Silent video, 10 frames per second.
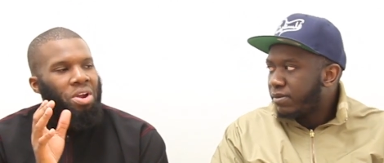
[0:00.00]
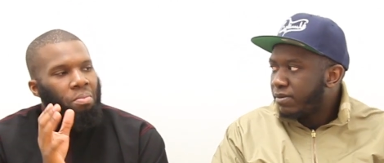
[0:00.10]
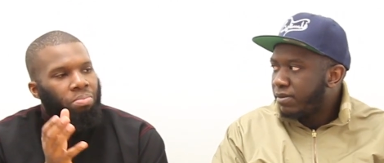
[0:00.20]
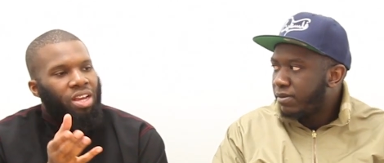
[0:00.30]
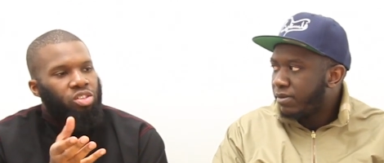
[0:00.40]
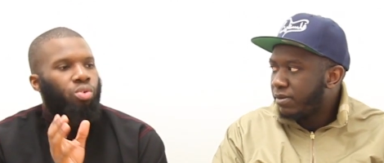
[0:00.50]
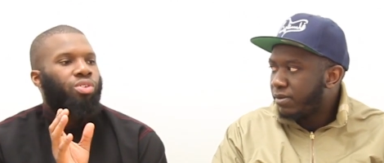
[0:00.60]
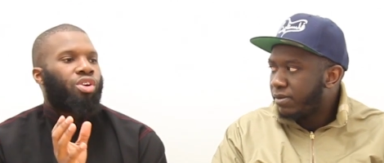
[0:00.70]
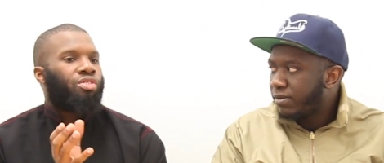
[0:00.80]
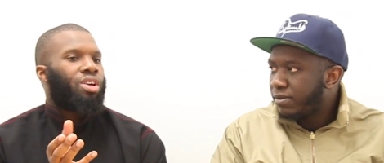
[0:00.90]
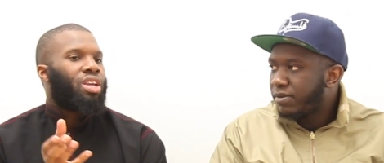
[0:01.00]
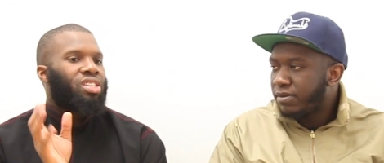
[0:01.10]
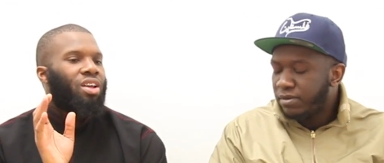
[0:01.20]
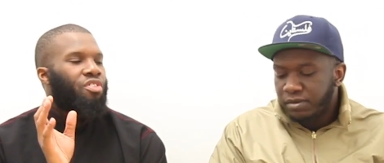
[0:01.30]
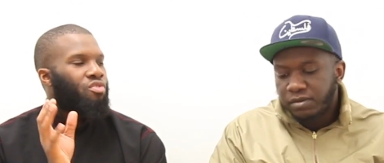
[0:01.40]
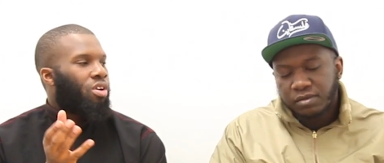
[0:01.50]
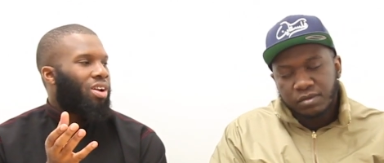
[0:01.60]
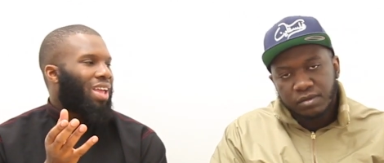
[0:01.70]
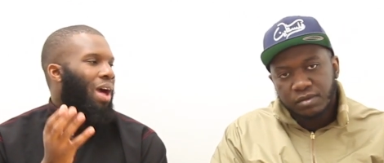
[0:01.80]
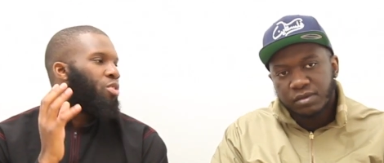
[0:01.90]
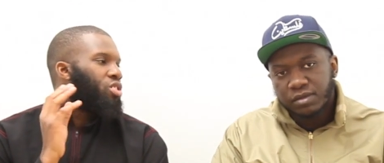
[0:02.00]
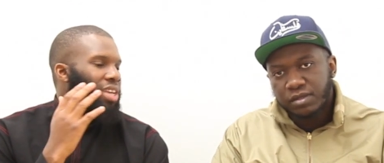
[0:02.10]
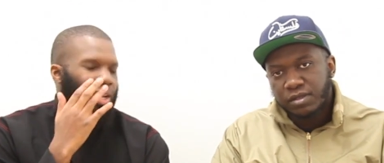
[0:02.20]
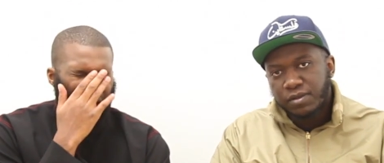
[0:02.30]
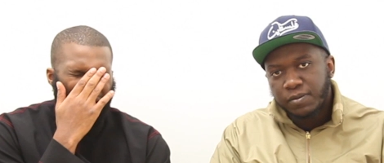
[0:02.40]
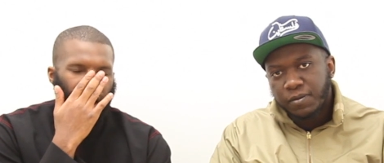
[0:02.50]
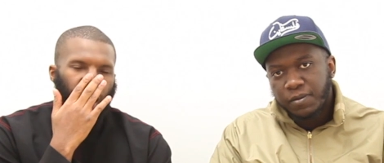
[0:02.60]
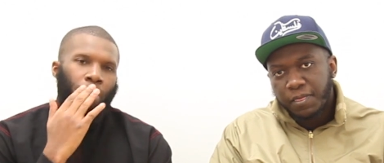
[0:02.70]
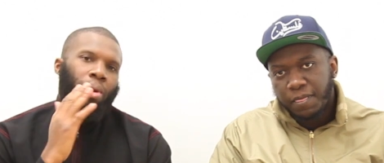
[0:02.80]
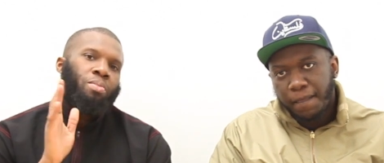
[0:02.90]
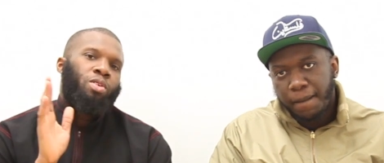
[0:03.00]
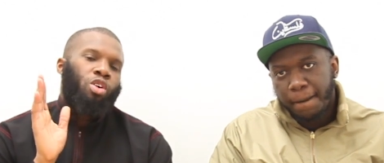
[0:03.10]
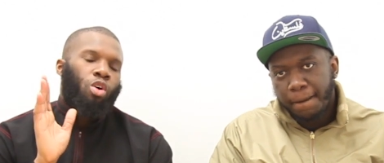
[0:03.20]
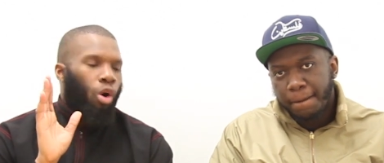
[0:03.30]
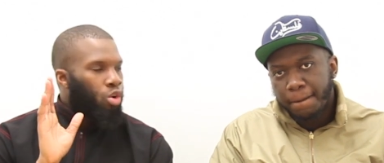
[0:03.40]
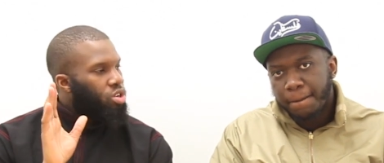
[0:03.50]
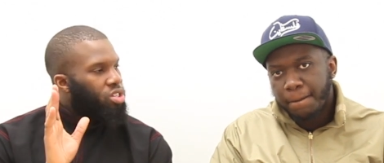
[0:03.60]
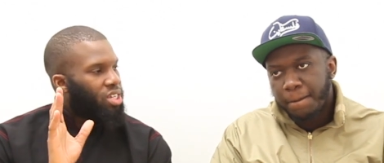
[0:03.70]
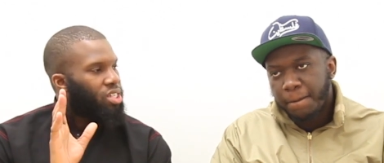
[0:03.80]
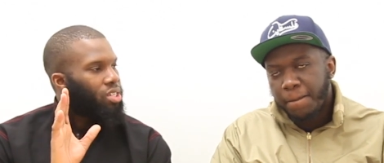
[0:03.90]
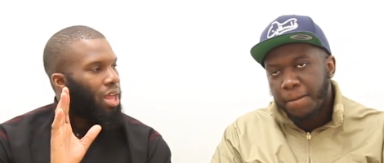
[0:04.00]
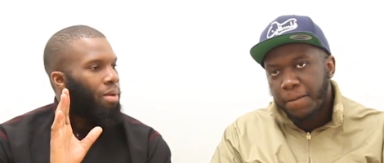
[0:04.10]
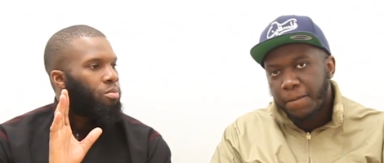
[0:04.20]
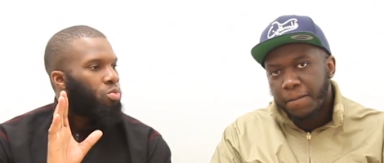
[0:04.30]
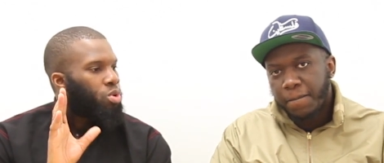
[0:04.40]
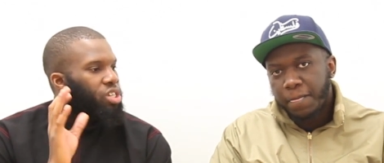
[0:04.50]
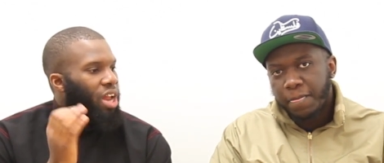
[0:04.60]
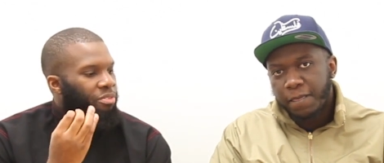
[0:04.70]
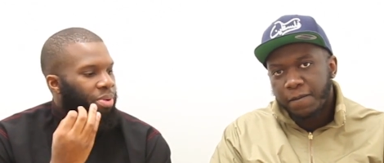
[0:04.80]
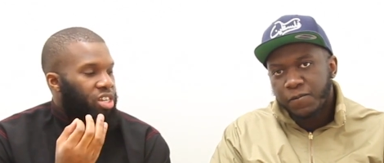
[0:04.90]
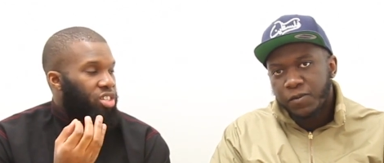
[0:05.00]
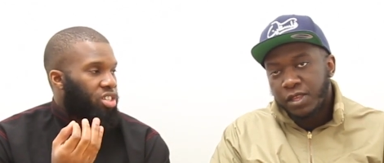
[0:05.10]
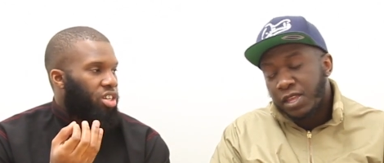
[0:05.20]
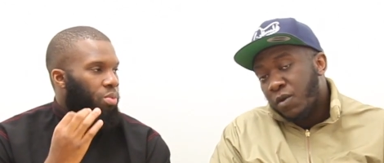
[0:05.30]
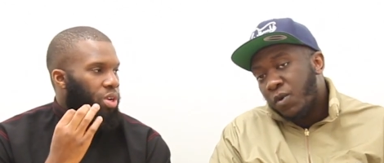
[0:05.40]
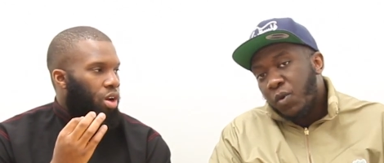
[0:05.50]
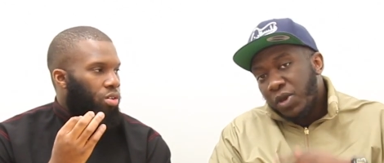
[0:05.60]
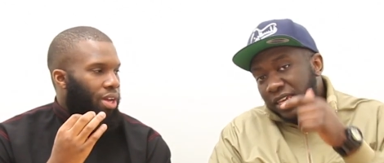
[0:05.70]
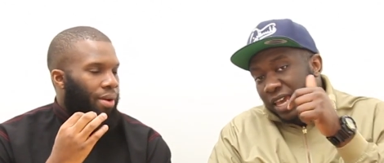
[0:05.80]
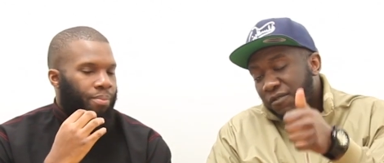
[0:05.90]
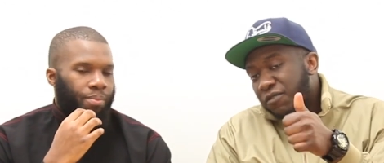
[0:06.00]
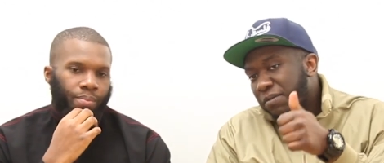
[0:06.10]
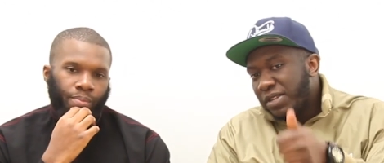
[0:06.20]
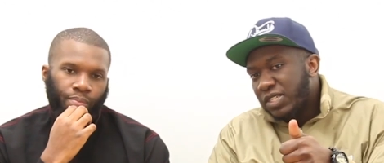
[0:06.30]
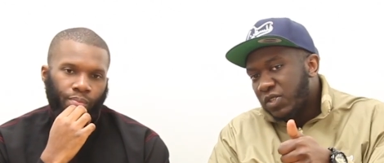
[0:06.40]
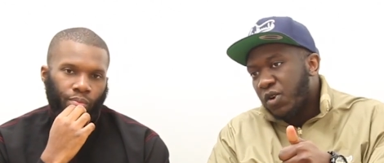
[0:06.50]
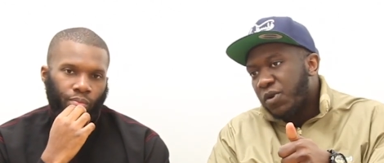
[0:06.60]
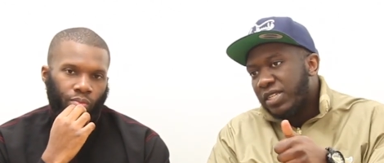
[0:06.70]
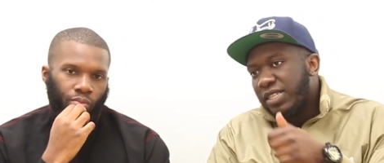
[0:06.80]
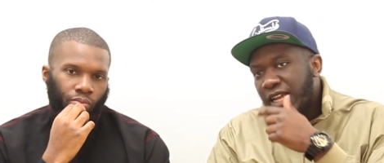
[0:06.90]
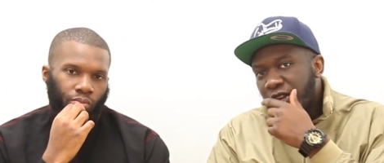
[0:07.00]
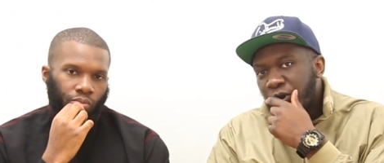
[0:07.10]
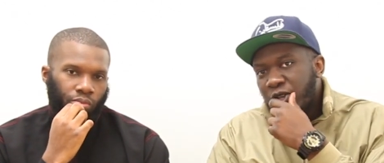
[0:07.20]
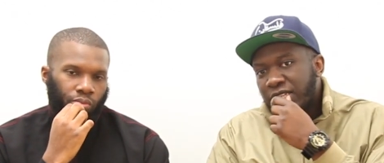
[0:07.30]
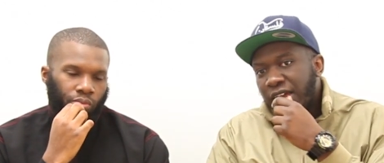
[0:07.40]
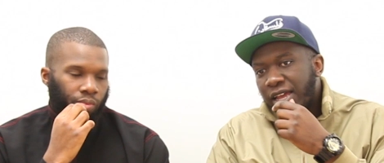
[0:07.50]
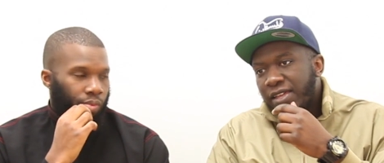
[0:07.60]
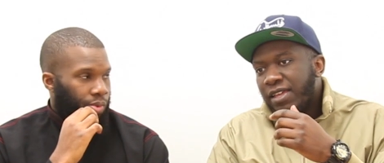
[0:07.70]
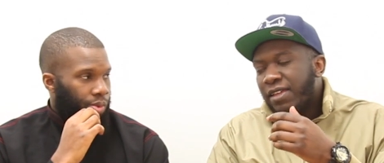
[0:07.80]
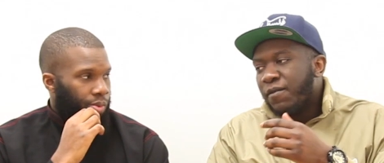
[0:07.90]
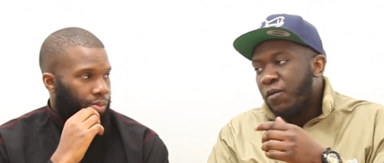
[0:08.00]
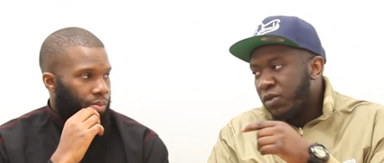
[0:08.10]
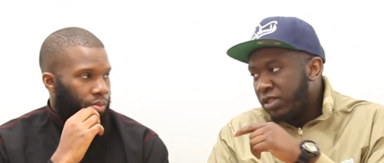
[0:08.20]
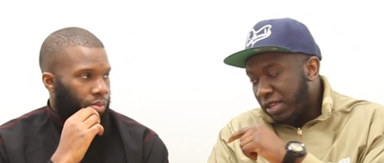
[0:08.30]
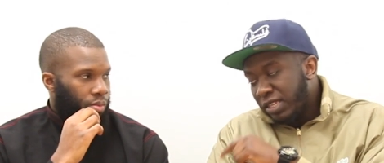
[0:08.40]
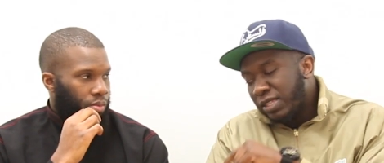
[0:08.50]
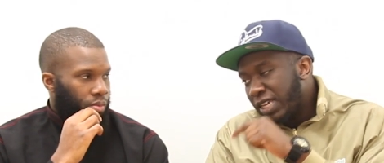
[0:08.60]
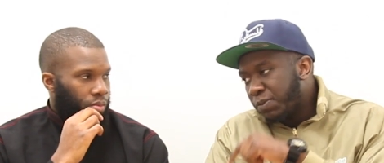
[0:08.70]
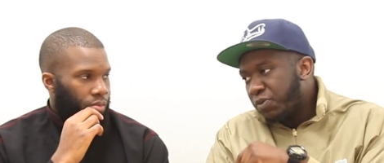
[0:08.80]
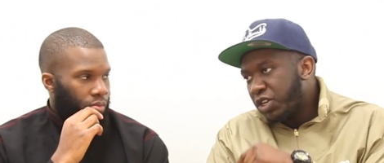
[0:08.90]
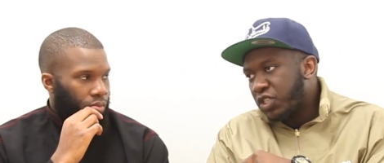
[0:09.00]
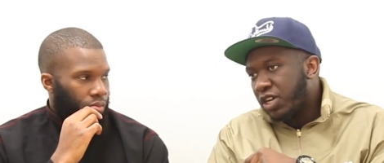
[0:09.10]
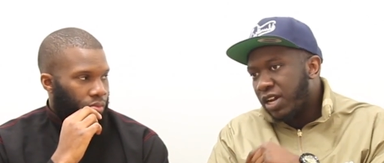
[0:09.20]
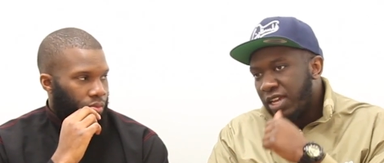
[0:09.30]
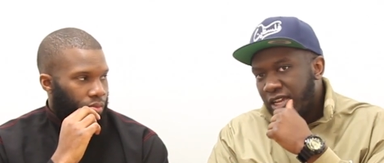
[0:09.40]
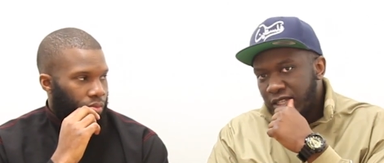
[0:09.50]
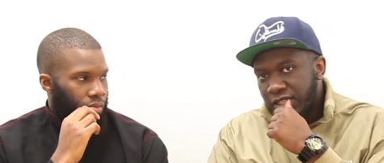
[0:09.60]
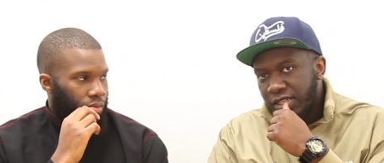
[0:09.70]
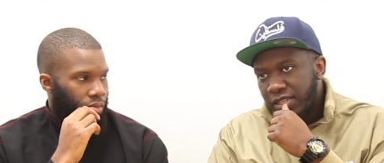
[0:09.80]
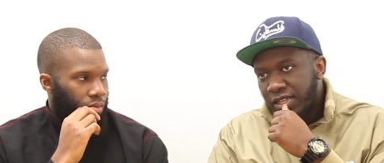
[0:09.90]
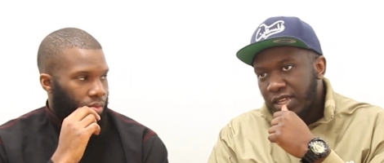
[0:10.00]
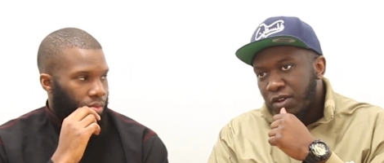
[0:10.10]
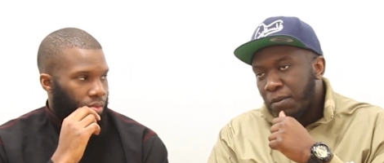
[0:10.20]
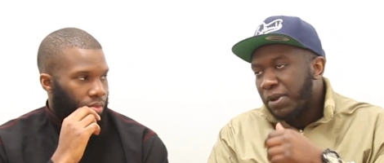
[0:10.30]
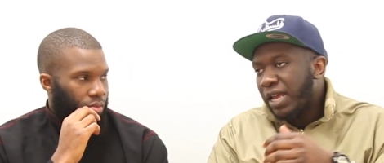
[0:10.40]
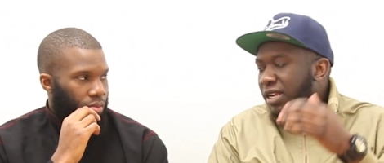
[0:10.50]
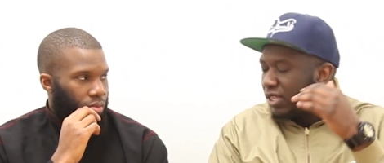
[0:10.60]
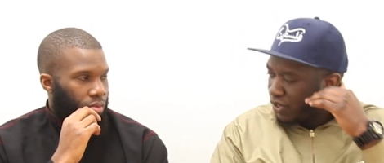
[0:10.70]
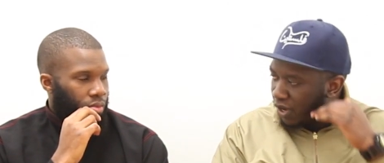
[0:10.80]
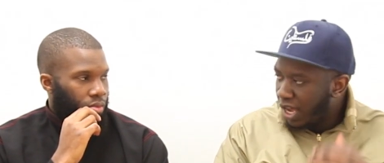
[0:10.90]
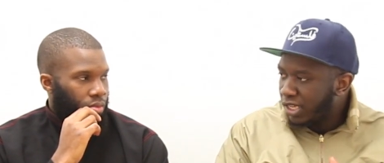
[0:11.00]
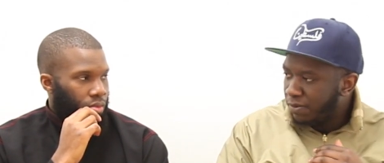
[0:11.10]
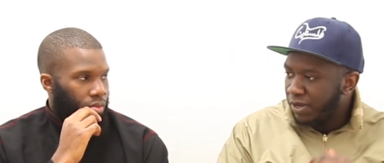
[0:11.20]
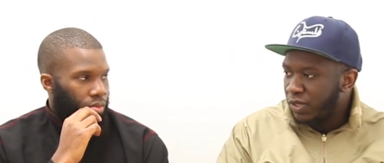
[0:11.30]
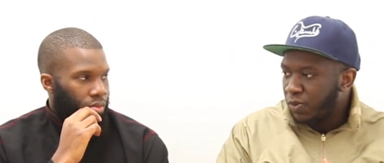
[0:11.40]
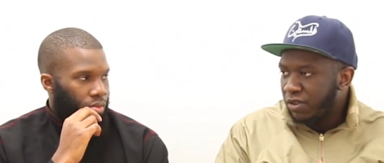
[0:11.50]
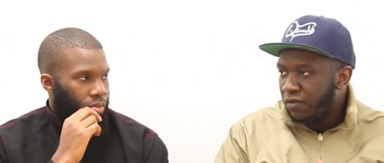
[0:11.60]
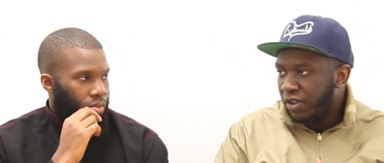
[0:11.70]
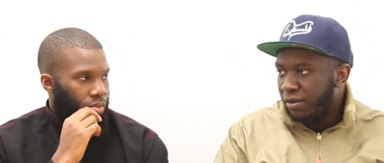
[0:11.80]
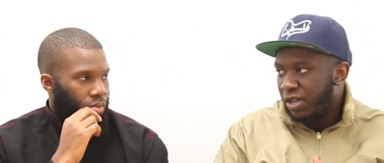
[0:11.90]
Speaker 1: complain to a degree. There's nothing wrong with that. I'm not saying like maybe according to Islam we should have patience in it. We what we that. get
Speaker 2: from this story is that though is that this this pressure is complaining to your husband is one thing,